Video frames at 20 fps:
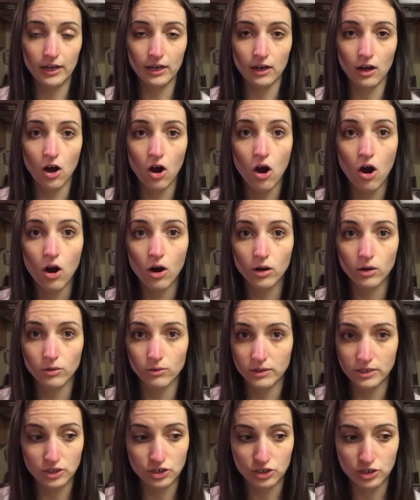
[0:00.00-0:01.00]

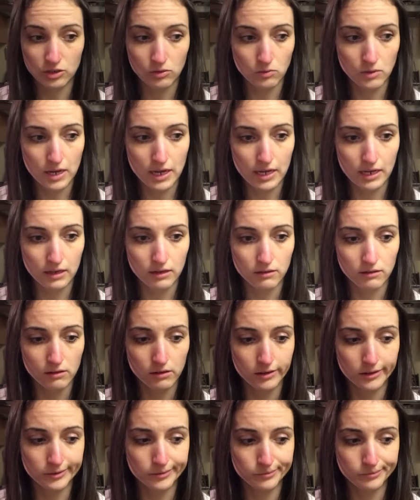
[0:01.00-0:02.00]
heart-wrenching way.
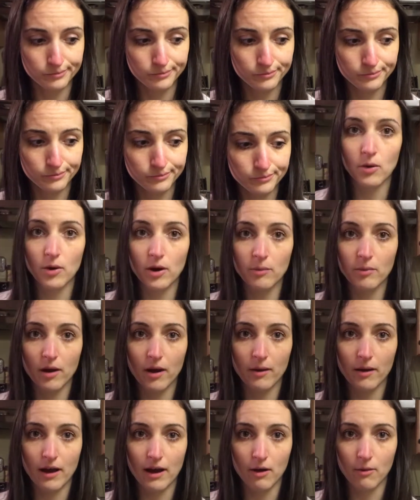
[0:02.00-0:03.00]
I
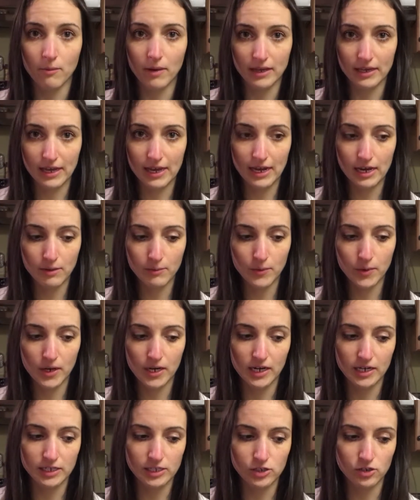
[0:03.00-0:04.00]
brought out my camera
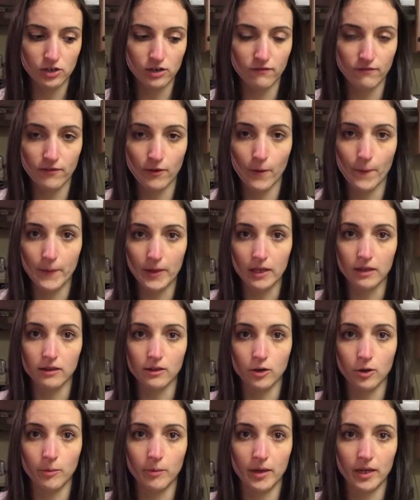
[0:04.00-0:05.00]
and I started filming a
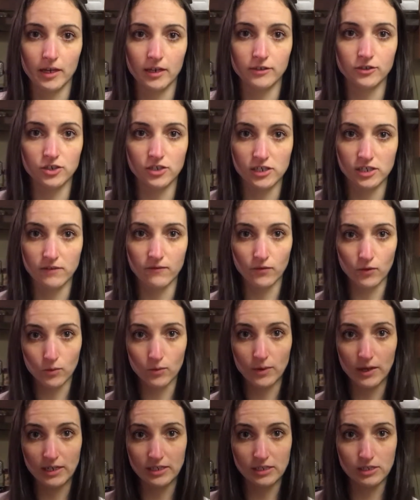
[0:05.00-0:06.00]
little bit just of the
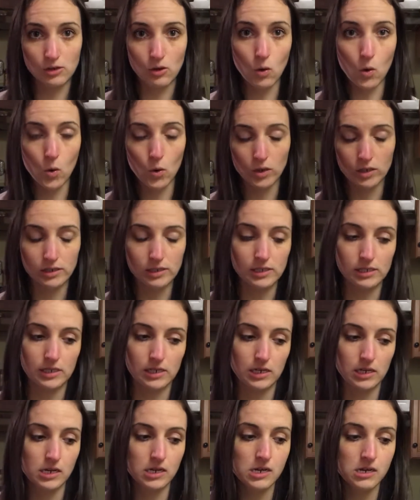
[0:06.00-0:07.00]
race course,
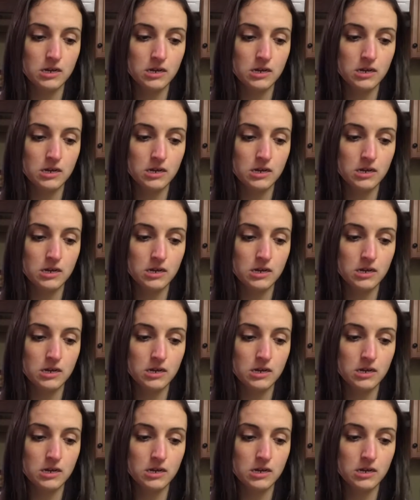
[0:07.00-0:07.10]
and